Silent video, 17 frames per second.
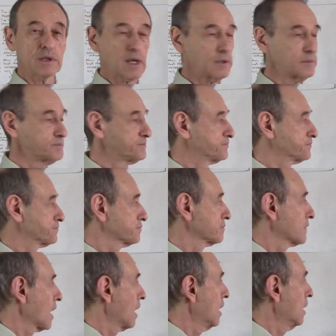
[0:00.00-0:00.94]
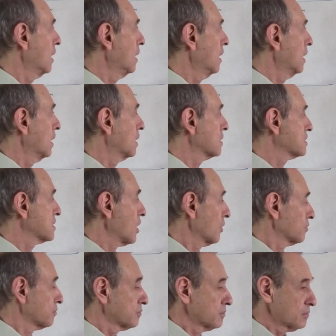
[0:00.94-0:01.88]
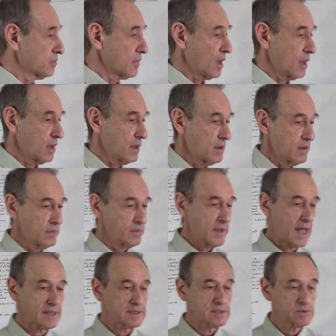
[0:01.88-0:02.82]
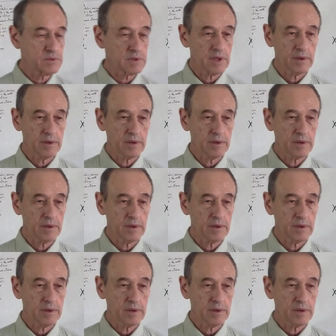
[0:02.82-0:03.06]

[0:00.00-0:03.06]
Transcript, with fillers: now. So this